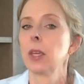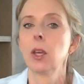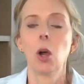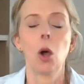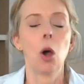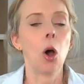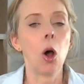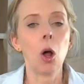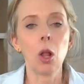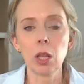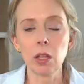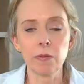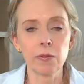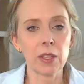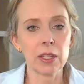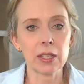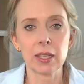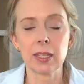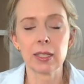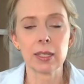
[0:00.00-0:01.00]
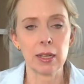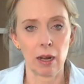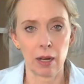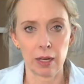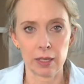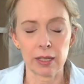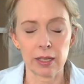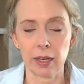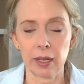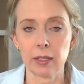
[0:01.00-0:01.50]
All of this is
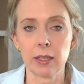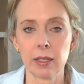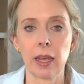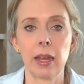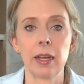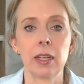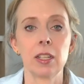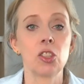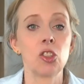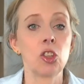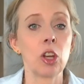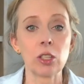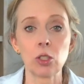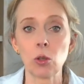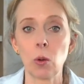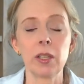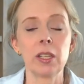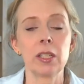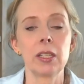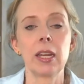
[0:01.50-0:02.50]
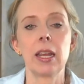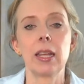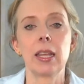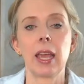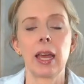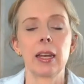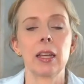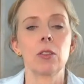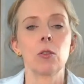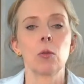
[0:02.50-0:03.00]
nonsense, and it's just going to take
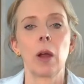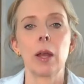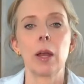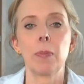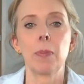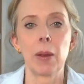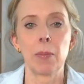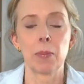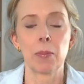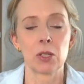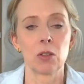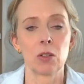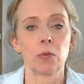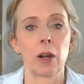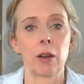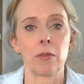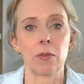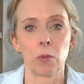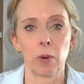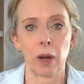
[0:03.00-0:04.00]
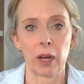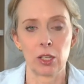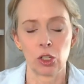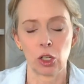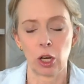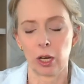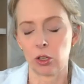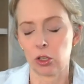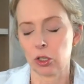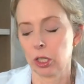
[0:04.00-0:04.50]
getting the right papers in front of the right
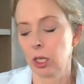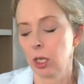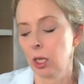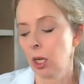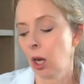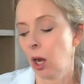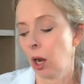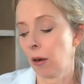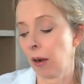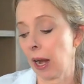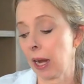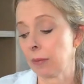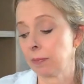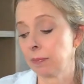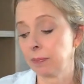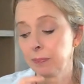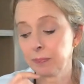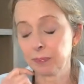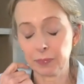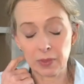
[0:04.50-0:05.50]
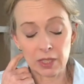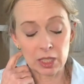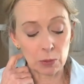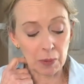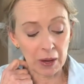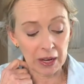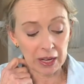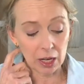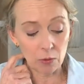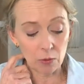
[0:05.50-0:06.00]
judge. All right,
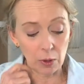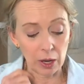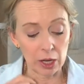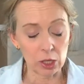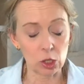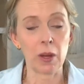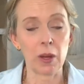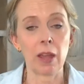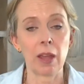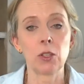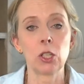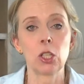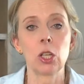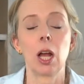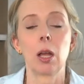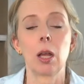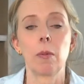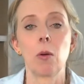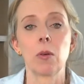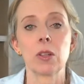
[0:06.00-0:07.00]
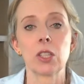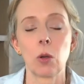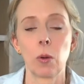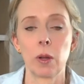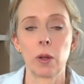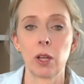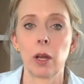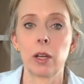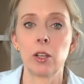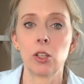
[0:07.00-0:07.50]
speaking of which, we have to talk about what's
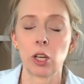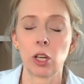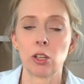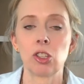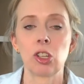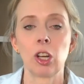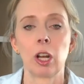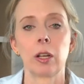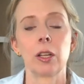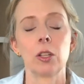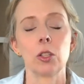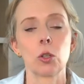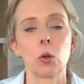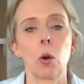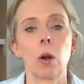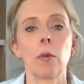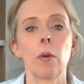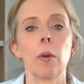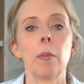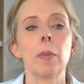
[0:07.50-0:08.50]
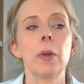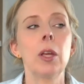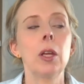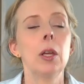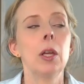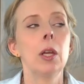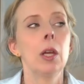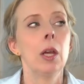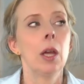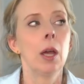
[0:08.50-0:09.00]
going on in Judge Chutkin's courtroom,
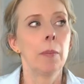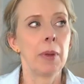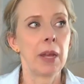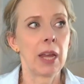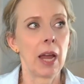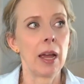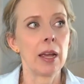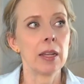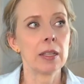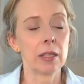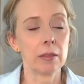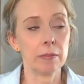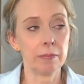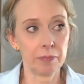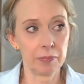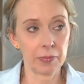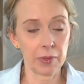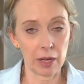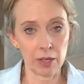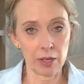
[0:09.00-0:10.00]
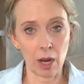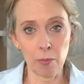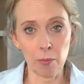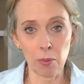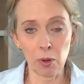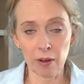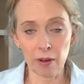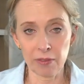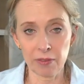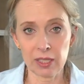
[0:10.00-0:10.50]
because a
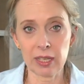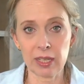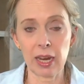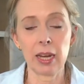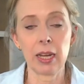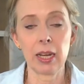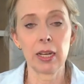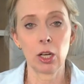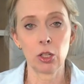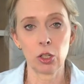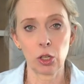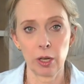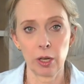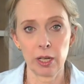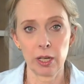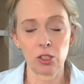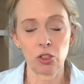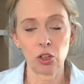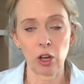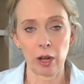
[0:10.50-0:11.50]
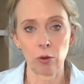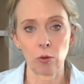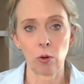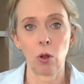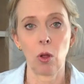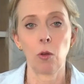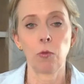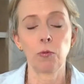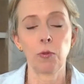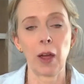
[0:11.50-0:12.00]
number of state attorneys
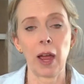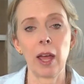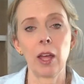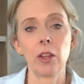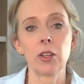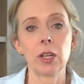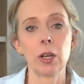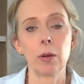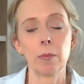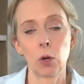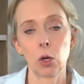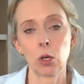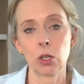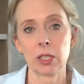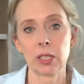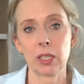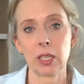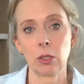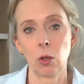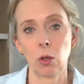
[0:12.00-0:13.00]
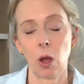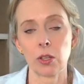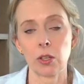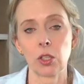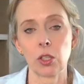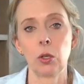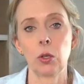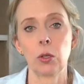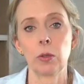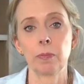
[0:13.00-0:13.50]
general filed an emergency
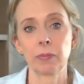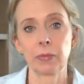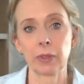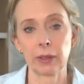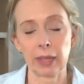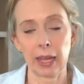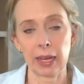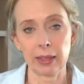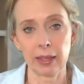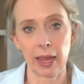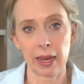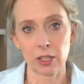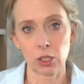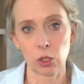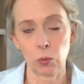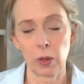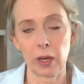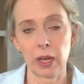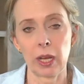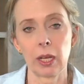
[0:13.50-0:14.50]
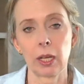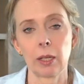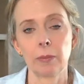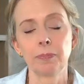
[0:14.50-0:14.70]
lawsuit late last week